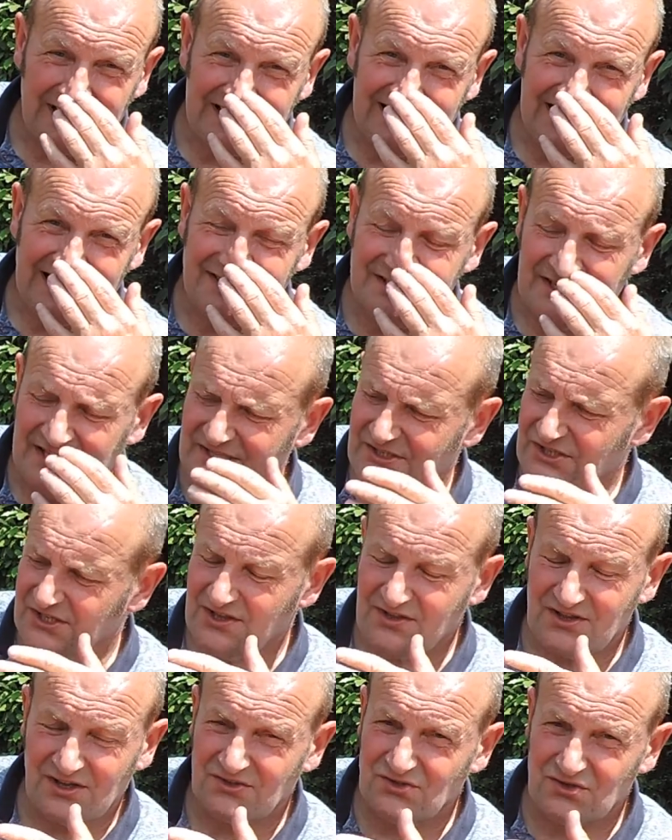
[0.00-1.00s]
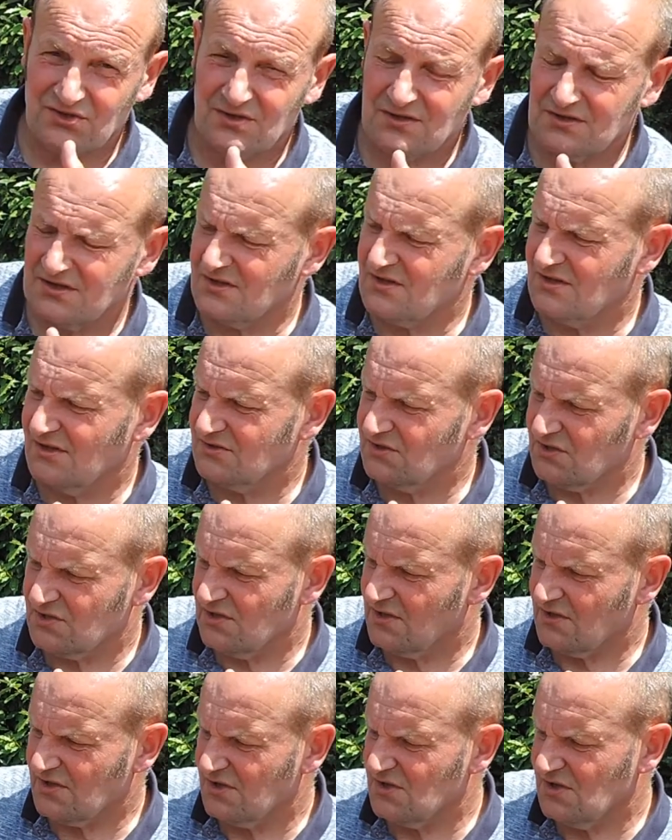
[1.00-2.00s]
second-hand engine, it's not just
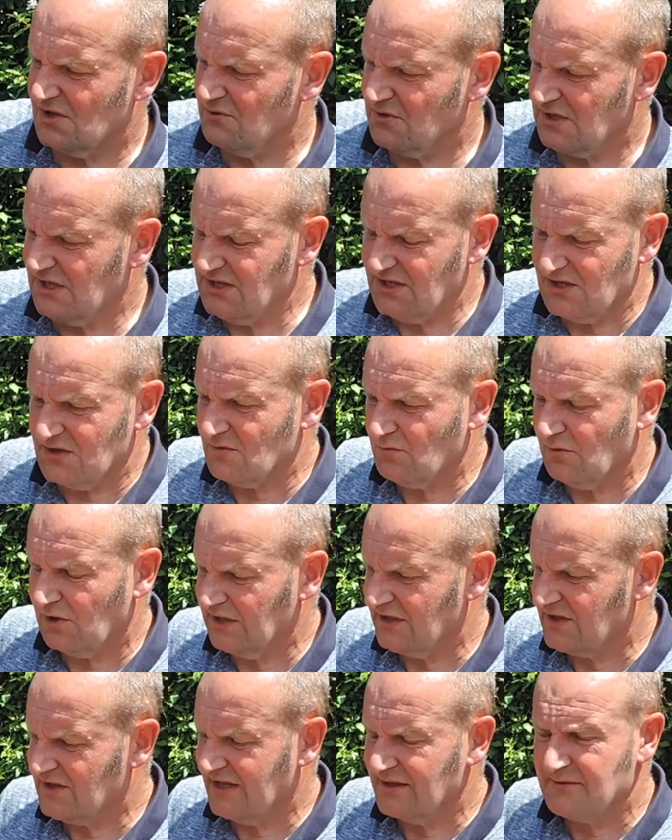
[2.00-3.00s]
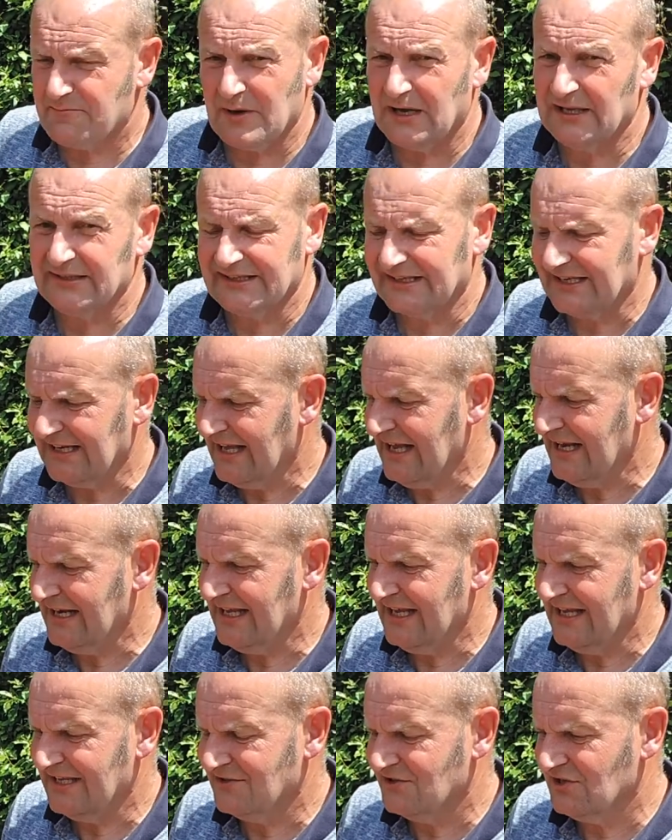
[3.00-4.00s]
a Suzuki. This one, it's basically
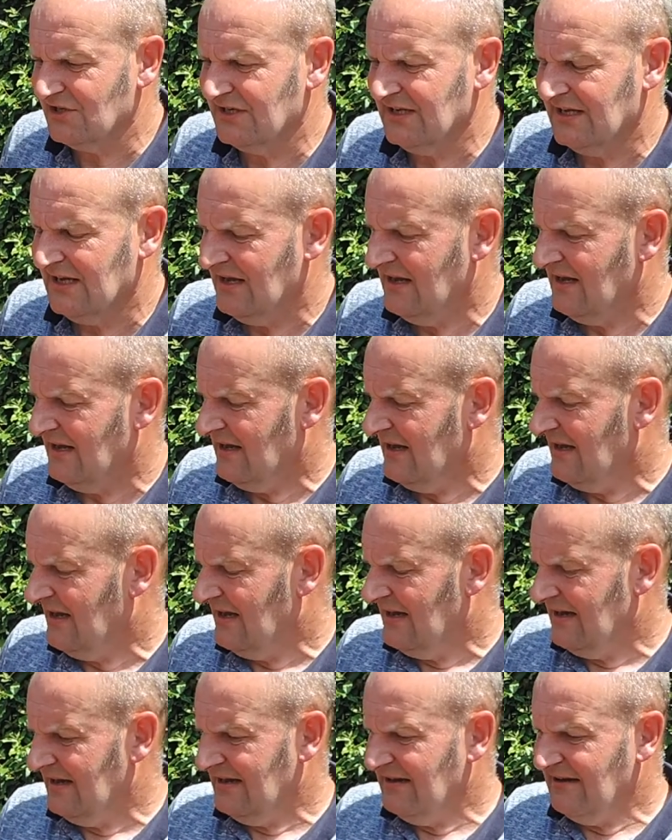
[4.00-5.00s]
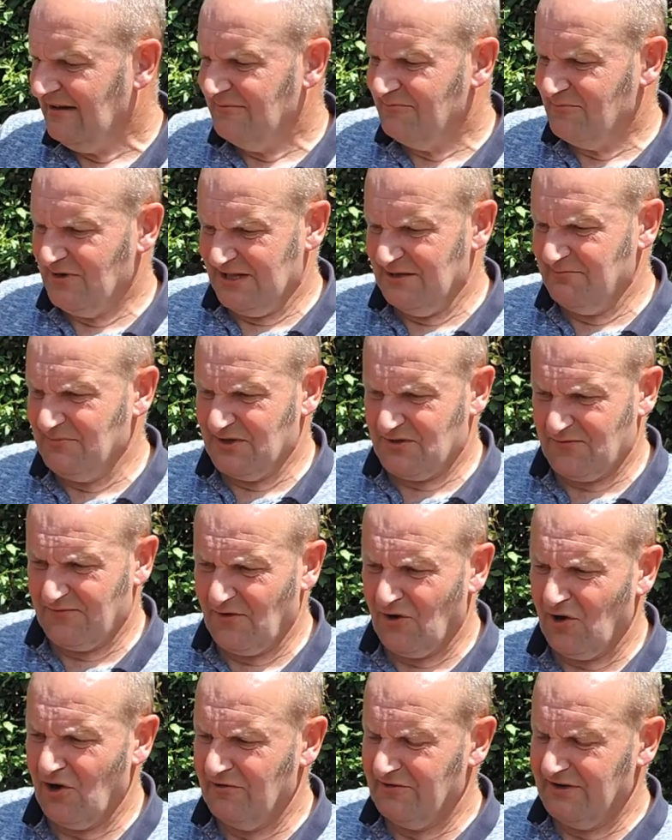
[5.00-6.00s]
any engine. When they're
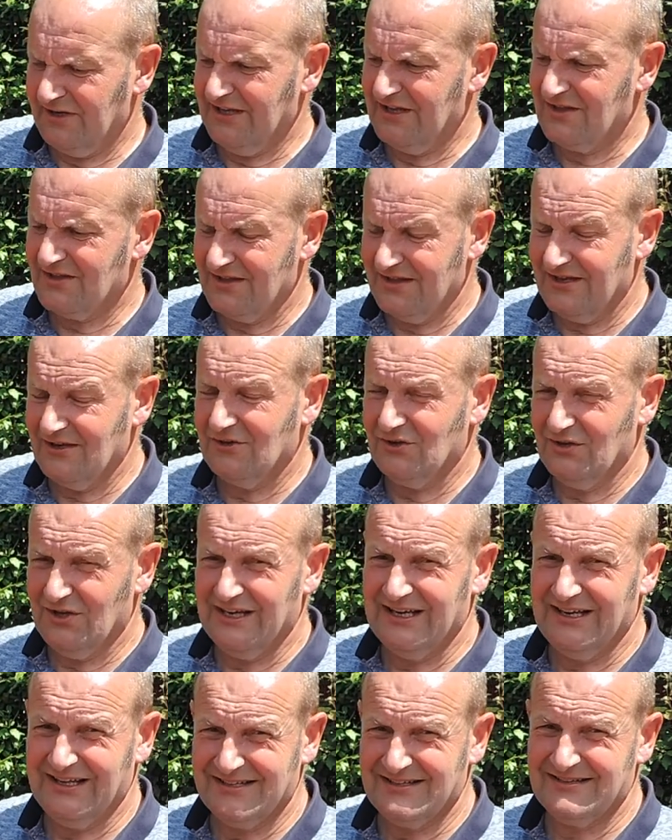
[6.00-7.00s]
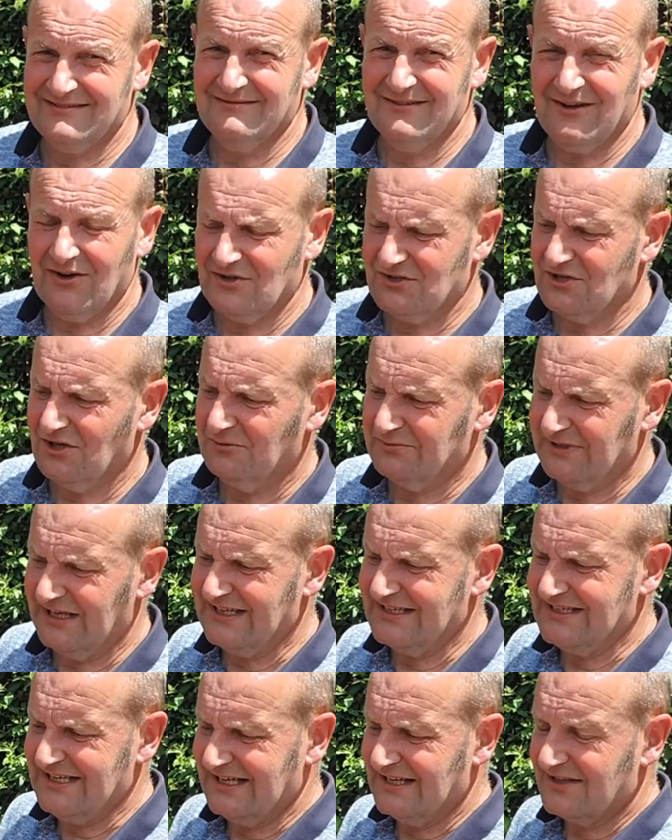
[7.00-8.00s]
misfiring, it's nearly 9 times
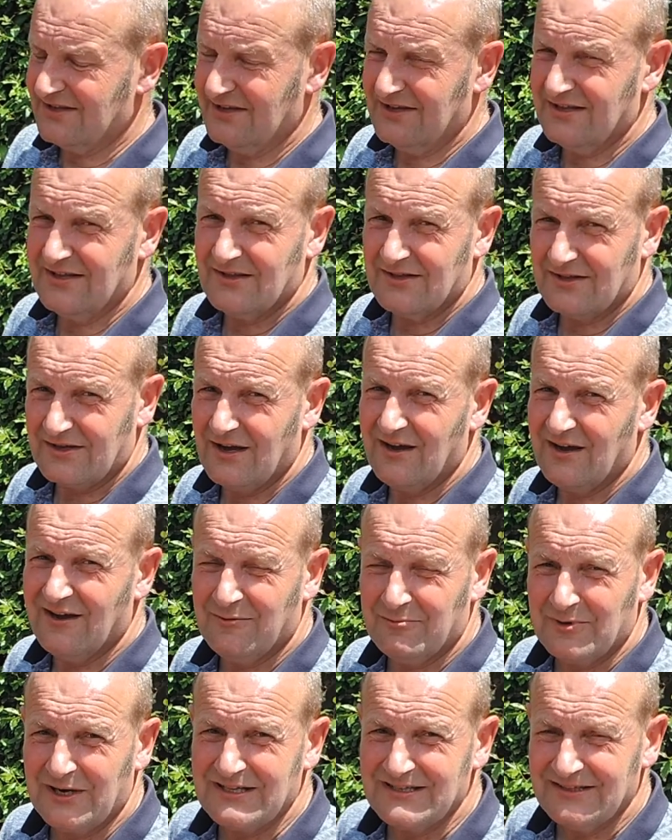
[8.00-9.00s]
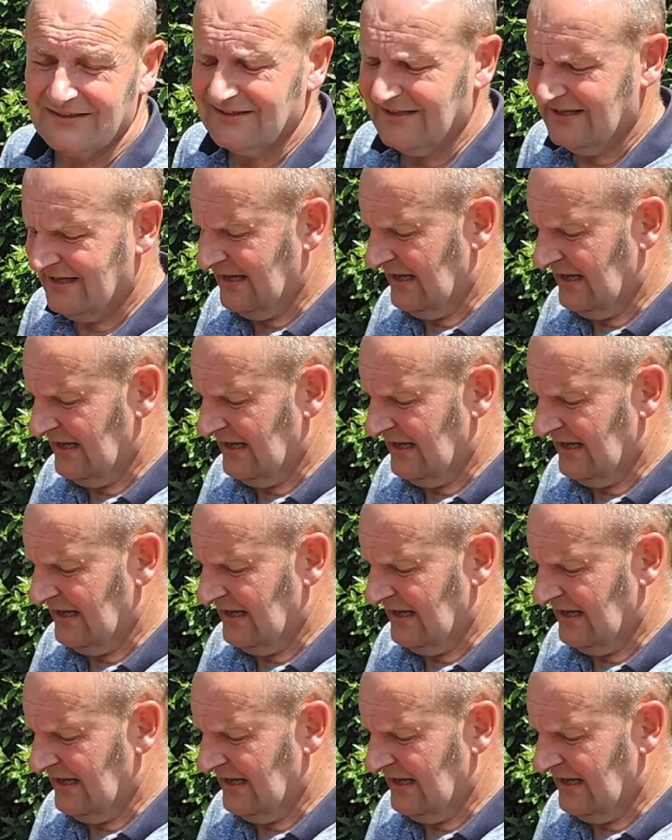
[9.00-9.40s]
out of 10 it's either the carburettor,